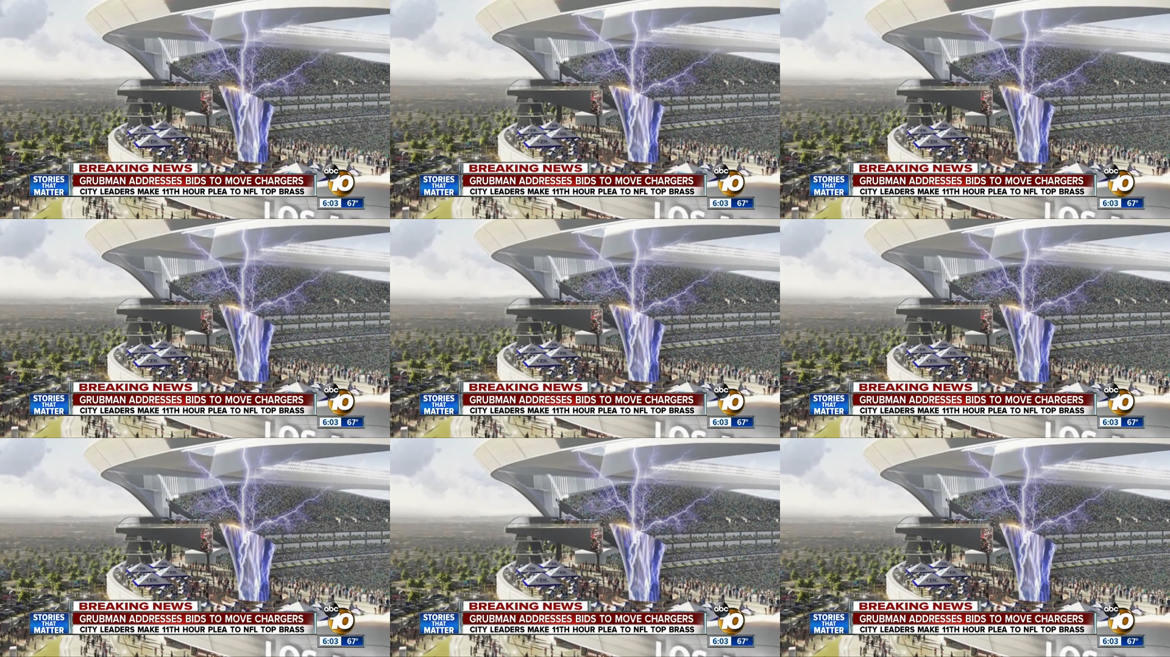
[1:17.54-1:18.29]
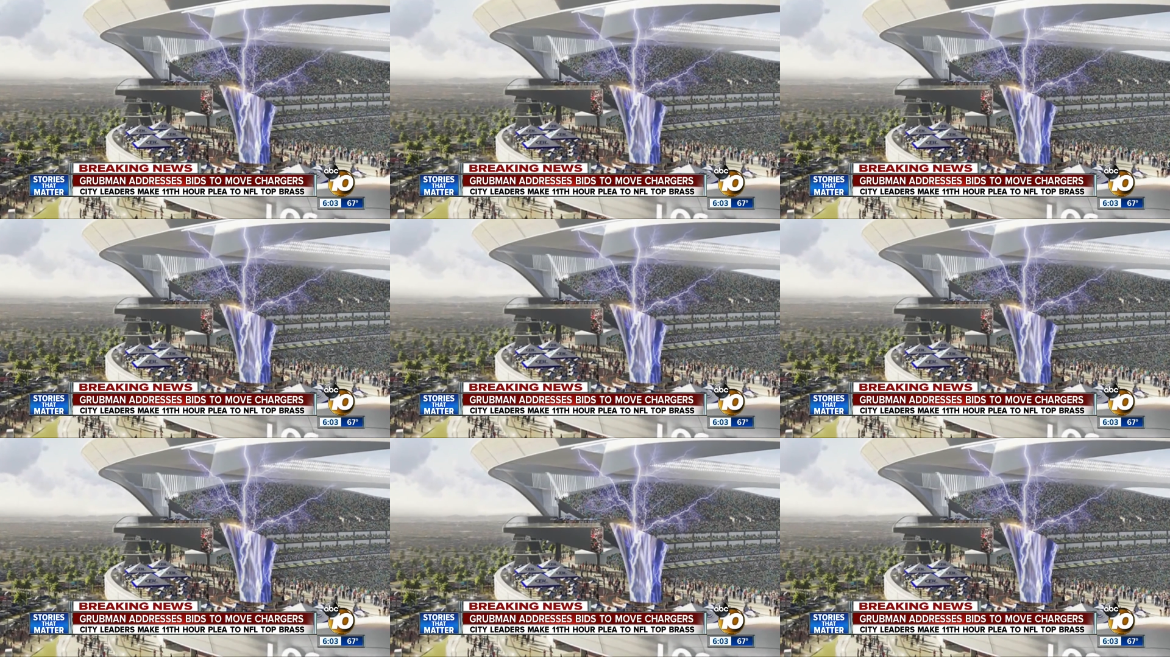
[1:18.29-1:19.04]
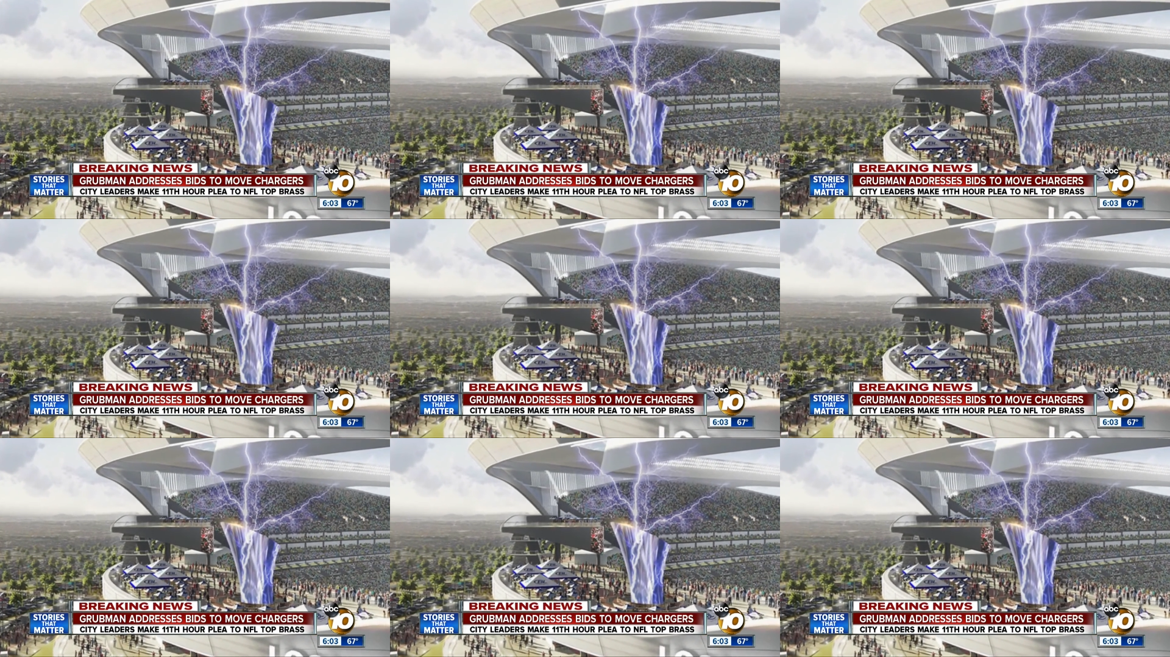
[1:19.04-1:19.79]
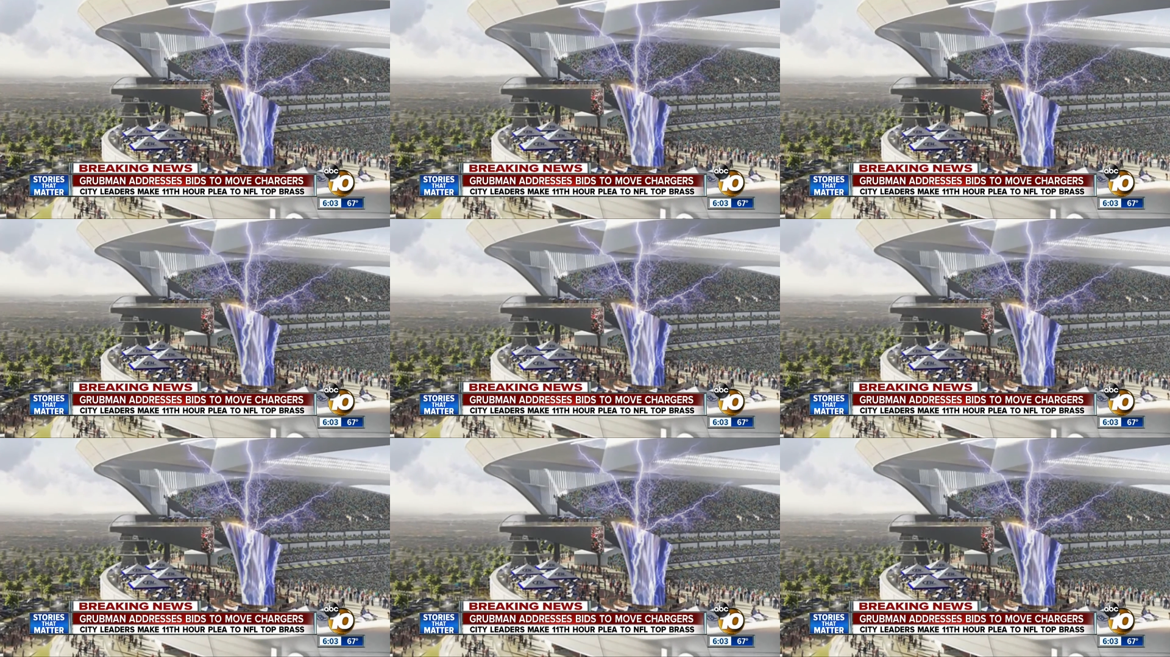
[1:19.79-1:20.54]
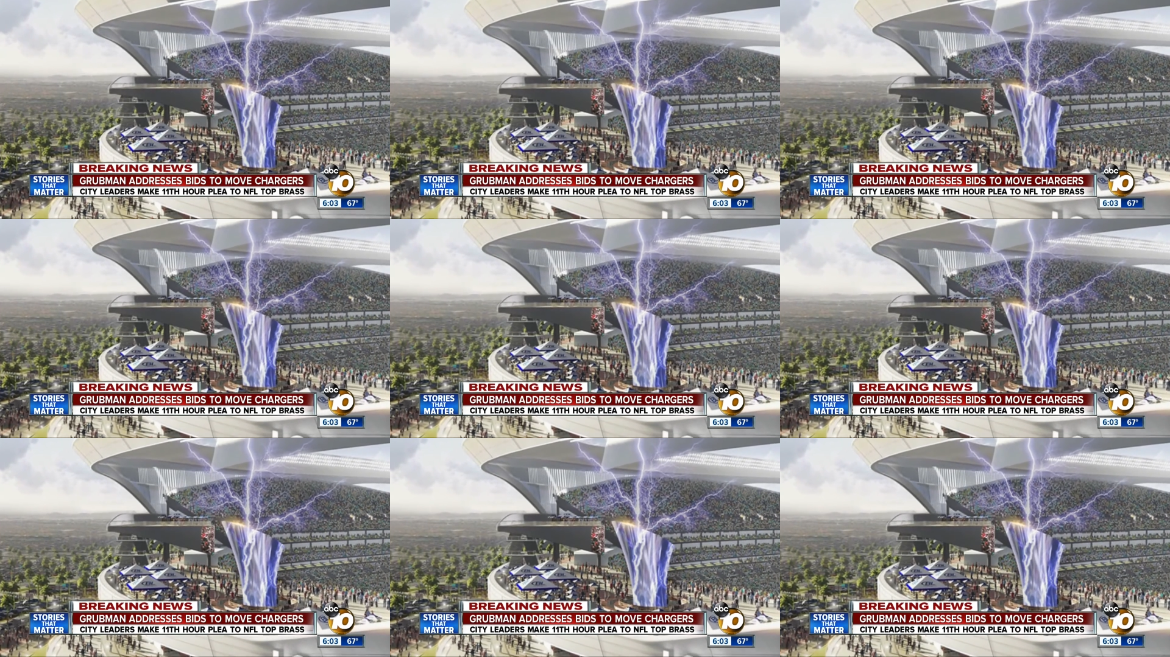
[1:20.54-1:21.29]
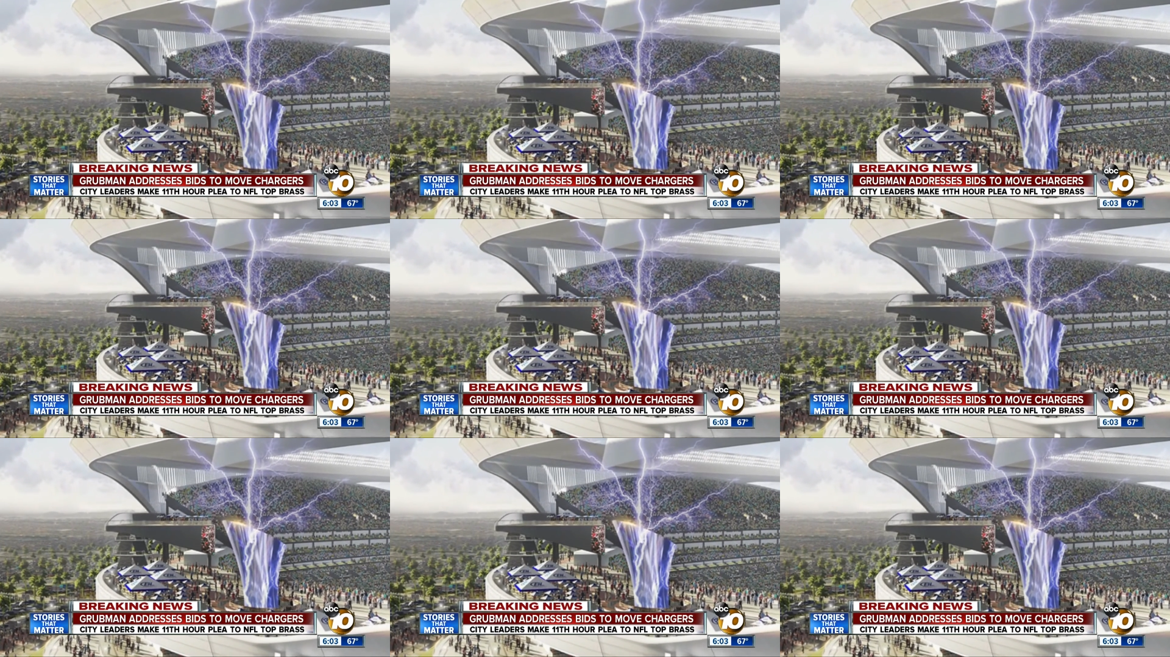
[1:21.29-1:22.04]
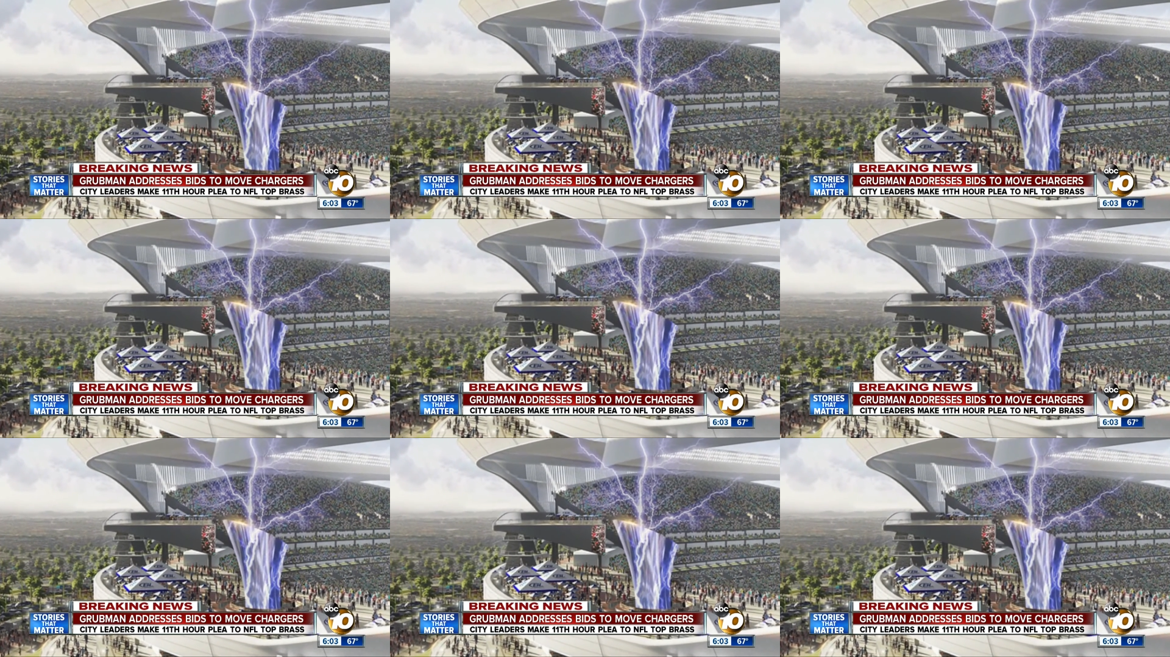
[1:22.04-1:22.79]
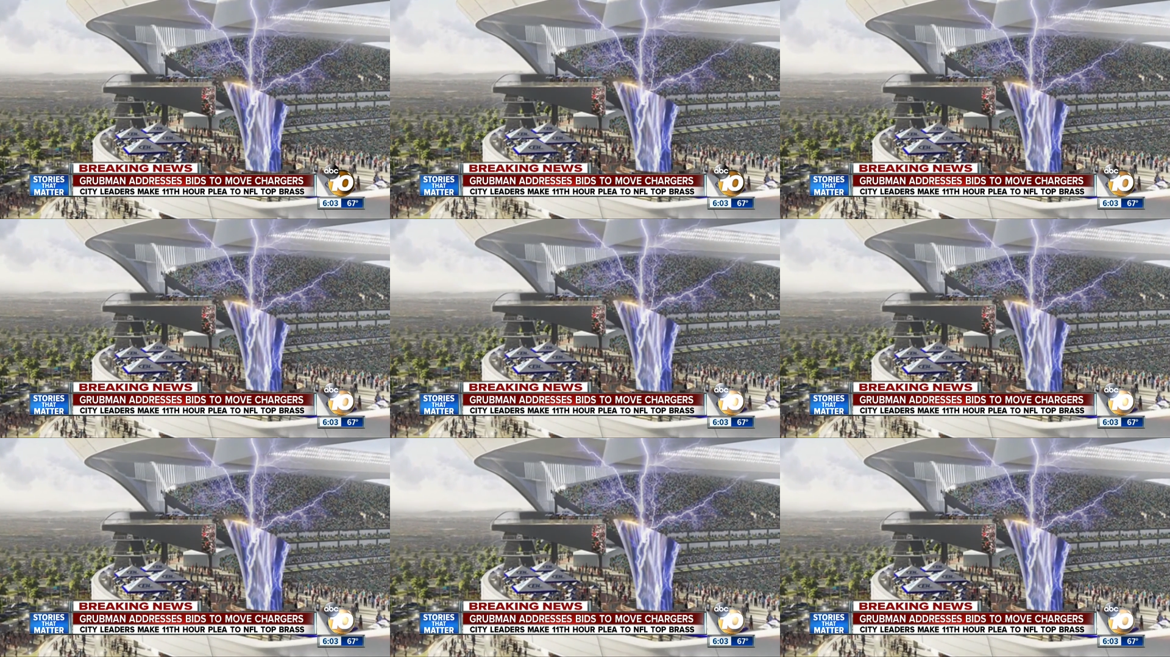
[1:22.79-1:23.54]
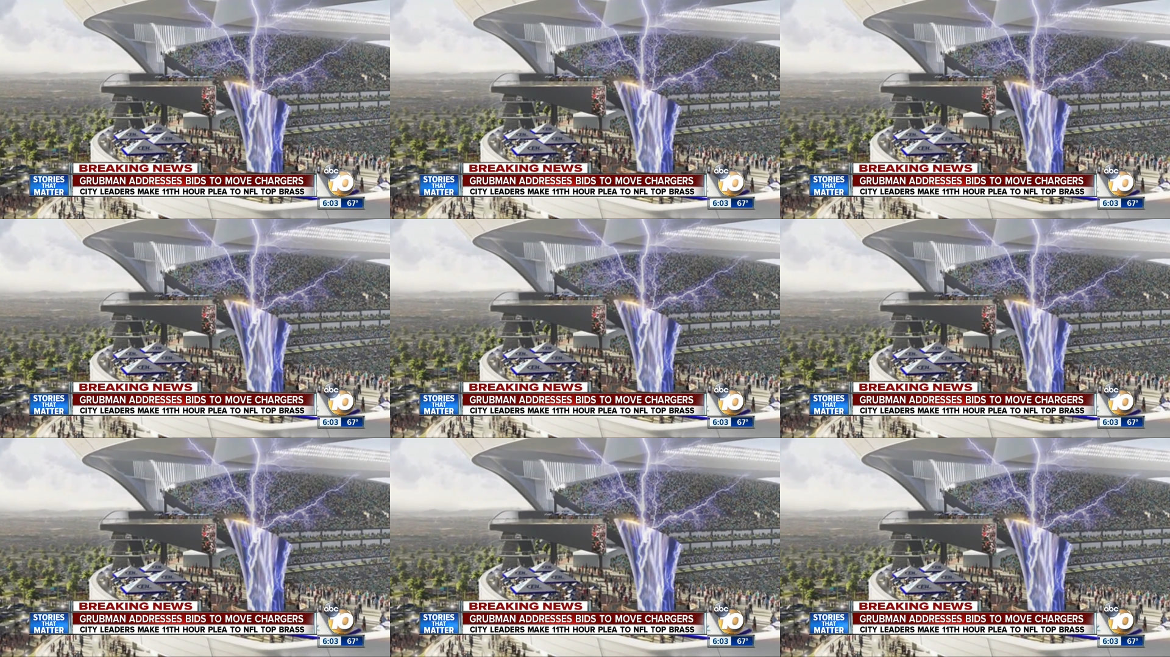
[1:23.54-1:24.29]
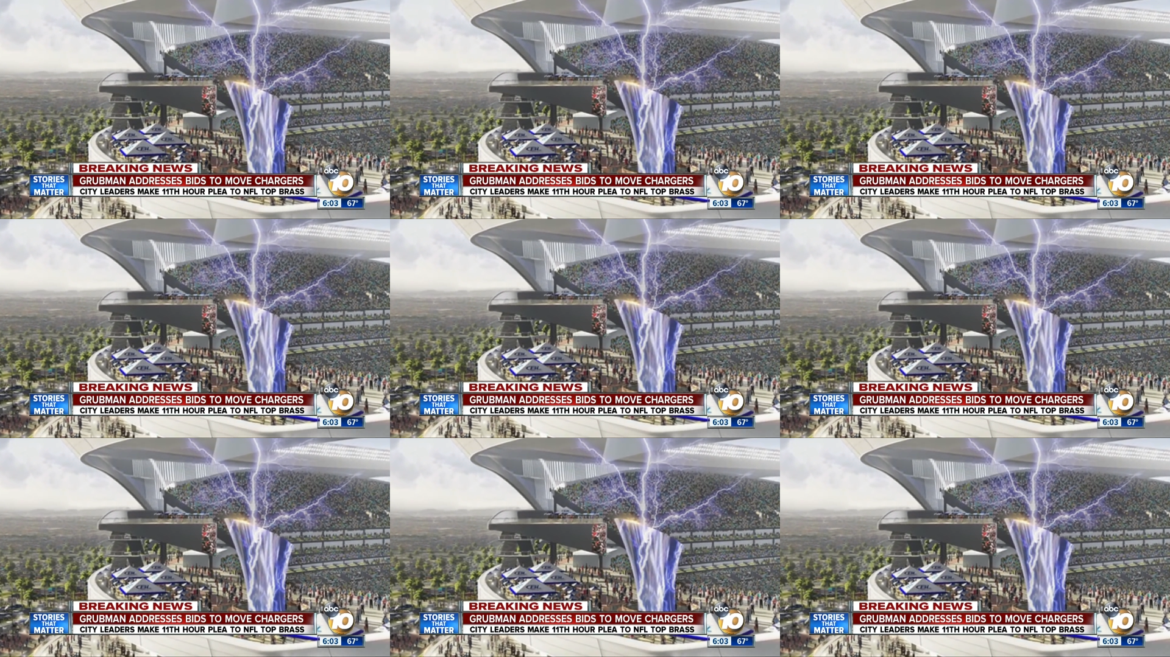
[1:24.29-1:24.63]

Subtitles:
(no speaker visible)